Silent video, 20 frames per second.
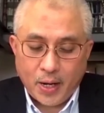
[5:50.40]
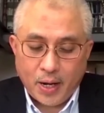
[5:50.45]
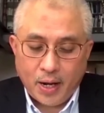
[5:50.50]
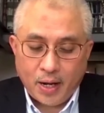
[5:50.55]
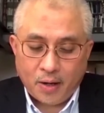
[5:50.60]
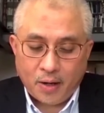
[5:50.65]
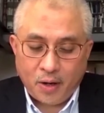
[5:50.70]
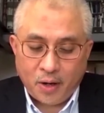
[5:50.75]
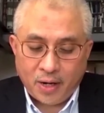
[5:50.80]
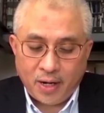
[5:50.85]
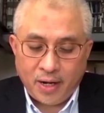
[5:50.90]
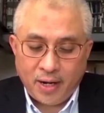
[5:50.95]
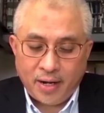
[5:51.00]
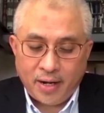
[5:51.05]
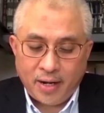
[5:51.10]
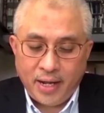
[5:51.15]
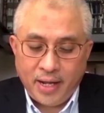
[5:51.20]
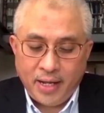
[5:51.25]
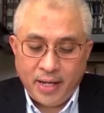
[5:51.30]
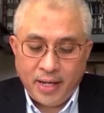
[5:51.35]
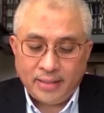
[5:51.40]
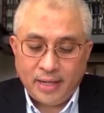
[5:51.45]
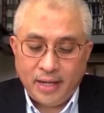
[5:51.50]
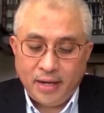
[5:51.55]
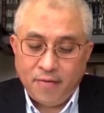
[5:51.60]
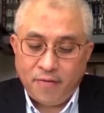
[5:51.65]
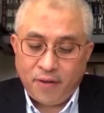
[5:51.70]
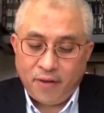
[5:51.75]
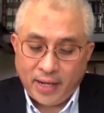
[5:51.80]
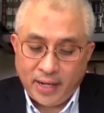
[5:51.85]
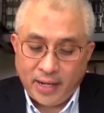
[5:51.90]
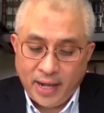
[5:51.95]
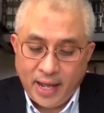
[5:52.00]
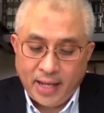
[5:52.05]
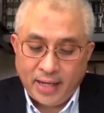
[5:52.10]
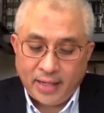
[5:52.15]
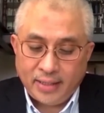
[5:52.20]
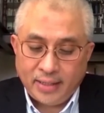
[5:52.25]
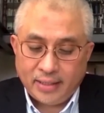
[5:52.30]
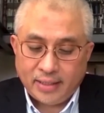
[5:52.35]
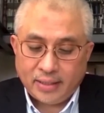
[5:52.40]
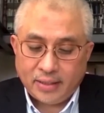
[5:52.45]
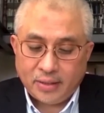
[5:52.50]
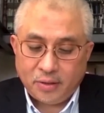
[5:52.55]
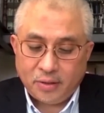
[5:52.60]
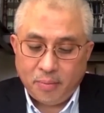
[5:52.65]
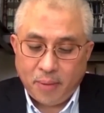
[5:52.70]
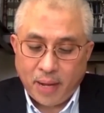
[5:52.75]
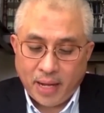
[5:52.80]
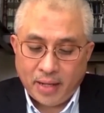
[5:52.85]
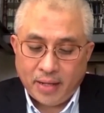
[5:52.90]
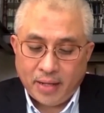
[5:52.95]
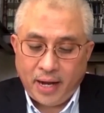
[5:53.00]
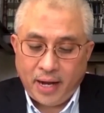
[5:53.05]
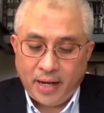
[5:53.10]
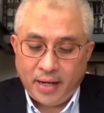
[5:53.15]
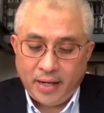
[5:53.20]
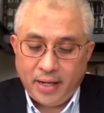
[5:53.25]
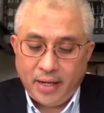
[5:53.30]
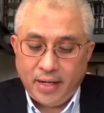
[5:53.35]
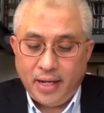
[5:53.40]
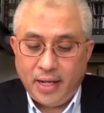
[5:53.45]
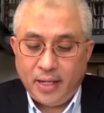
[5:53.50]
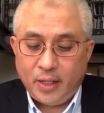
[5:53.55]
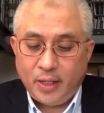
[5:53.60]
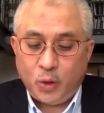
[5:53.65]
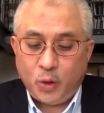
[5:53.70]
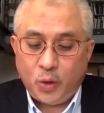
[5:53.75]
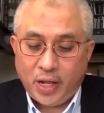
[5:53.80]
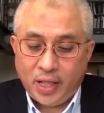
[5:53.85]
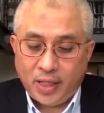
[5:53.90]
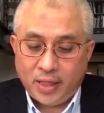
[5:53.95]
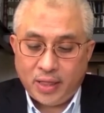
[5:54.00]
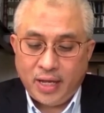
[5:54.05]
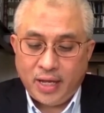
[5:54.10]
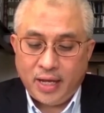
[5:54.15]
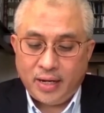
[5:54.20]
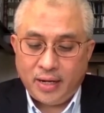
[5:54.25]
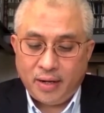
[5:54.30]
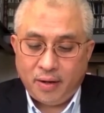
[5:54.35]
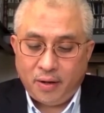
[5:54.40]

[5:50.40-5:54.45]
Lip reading: A corollary is in finance to migrate indeed to return